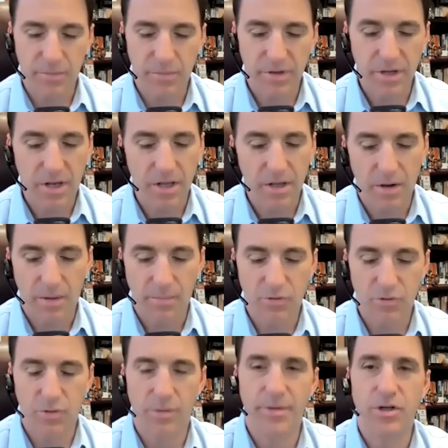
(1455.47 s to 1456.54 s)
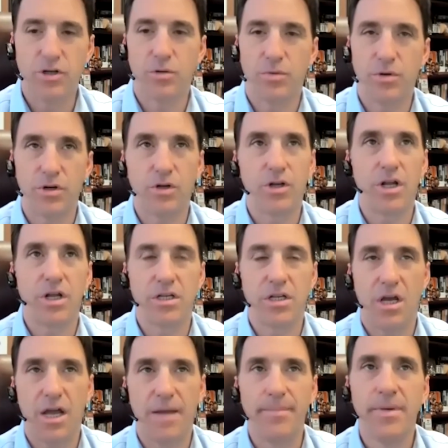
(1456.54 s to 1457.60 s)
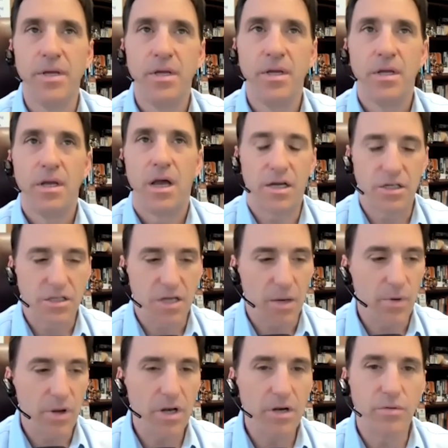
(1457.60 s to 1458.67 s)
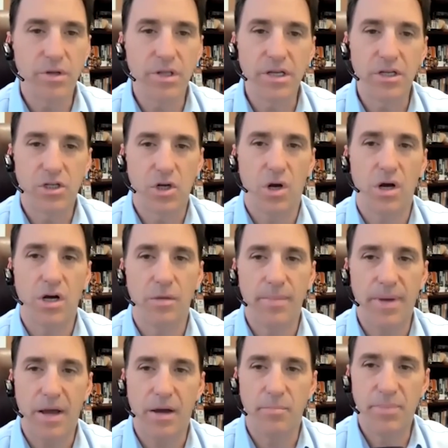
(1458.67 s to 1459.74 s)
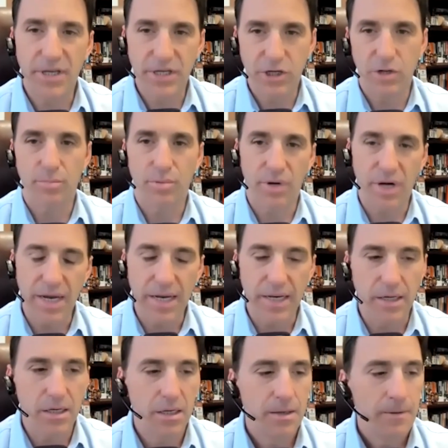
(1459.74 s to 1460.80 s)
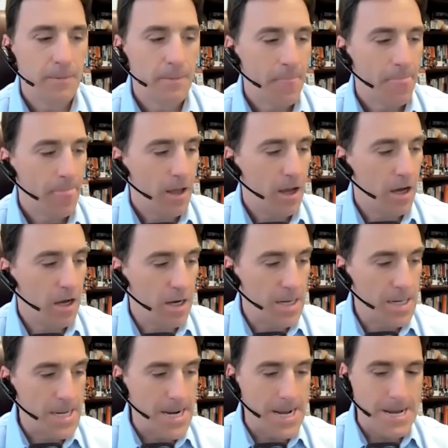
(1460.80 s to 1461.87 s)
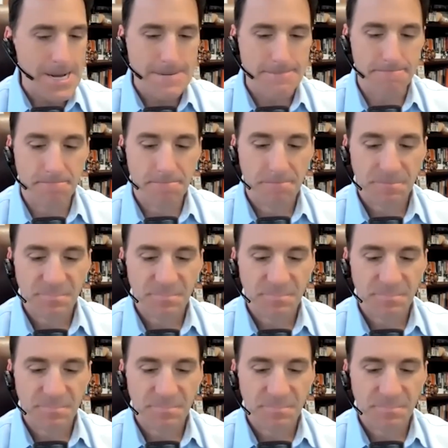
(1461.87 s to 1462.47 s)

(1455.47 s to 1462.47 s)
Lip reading: We got to, just want to make sure we're good on time, because I wanted to really talk about, pick your brain on,